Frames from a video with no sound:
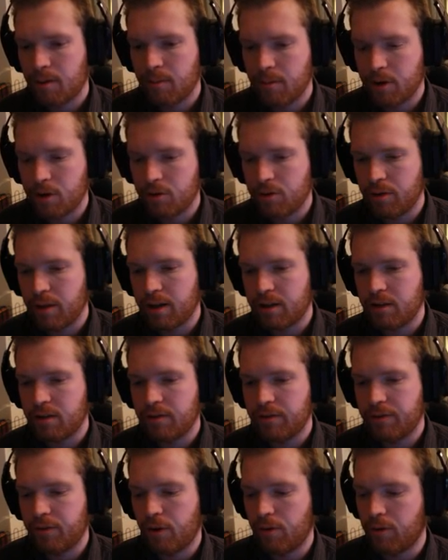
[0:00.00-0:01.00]
Make sure that's
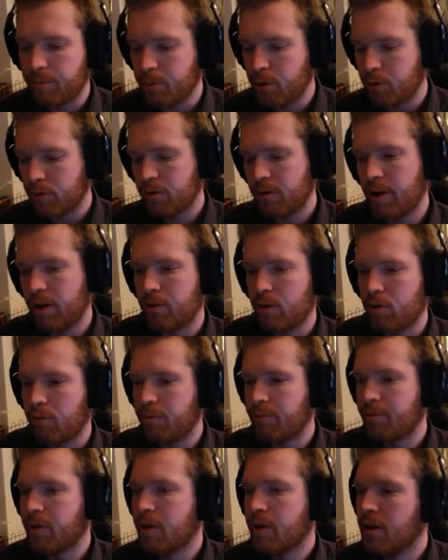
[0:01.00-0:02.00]
in forward mode. There we go.
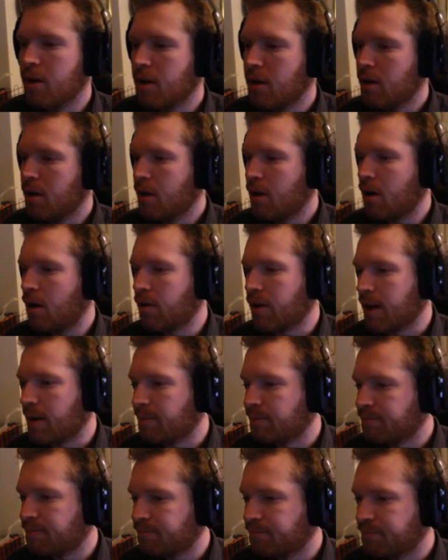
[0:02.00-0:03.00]
Okay.